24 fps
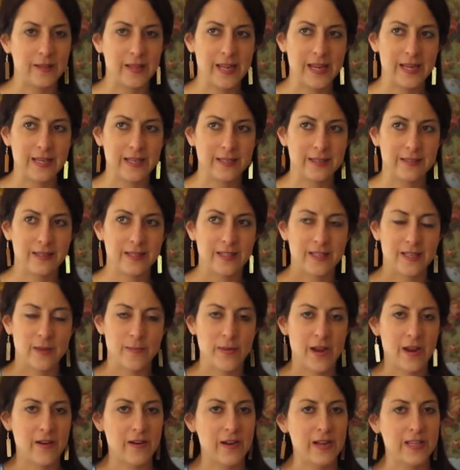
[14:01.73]
Like some
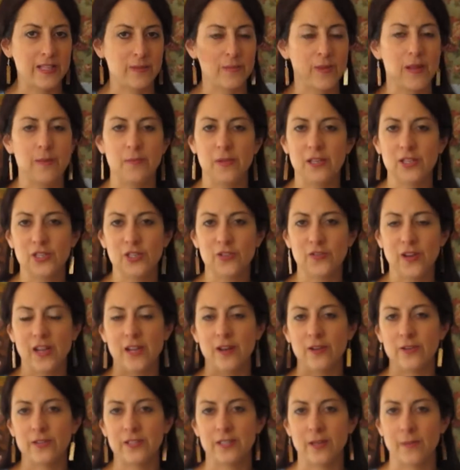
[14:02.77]
areas might be
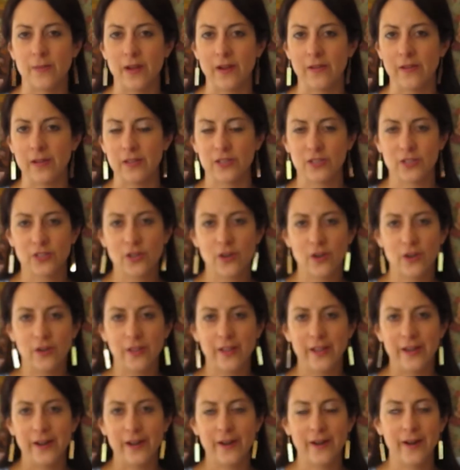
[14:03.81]
straighter, some areas
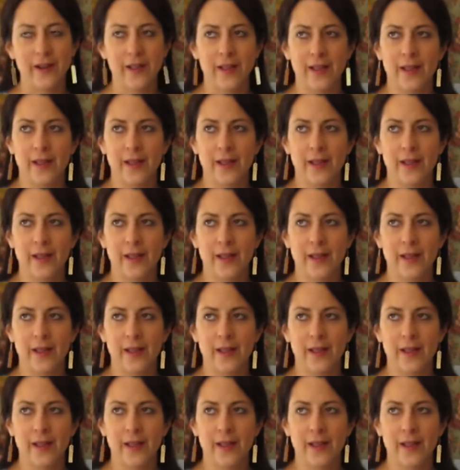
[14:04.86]
curlier.